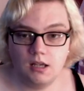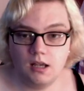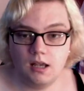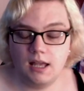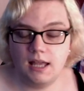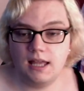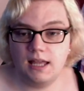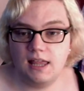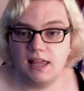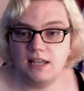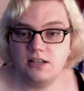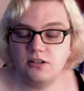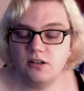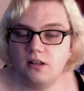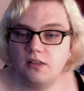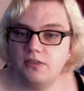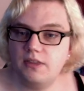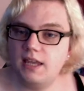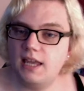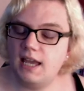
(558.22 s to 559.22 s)
And
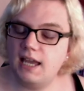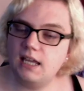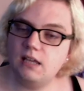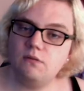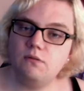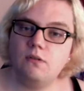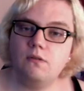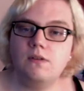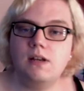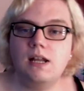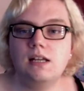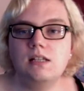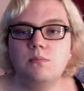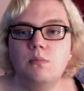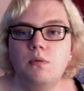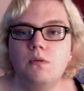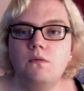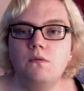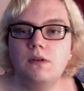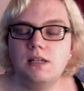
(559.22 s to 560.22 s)
on the 8th of next
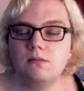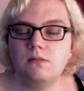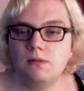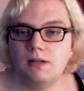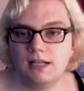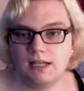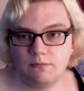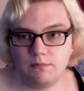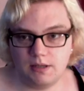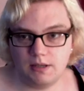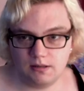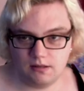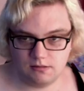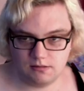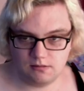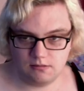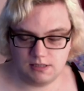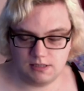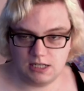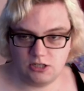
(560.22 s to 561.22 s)
month is when I have my
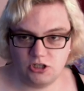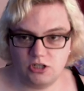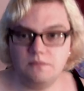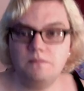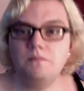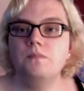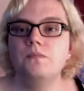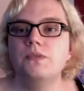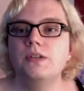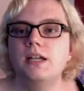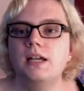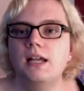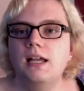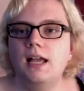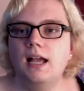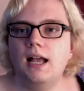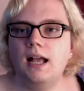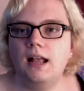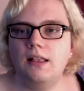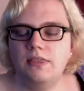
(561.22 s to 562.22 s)
consultation,
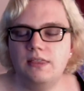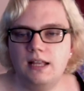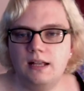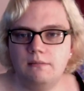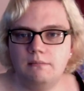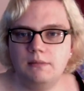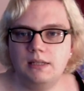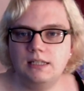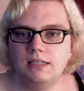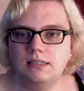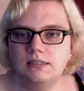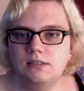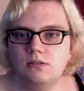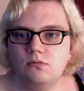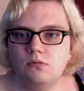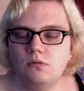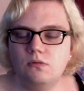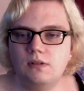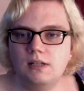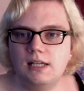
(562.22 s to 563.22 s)
and that means
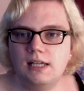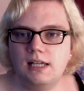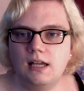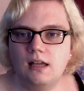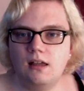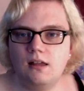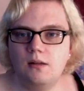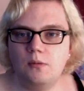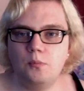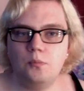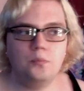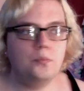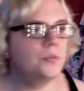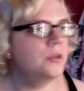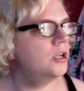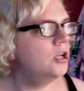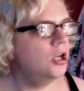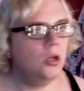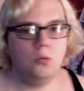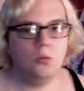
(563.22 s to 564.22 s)
roughly we're
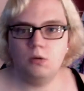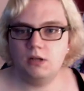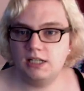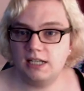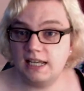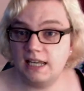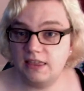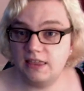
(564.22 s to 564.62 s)
going to get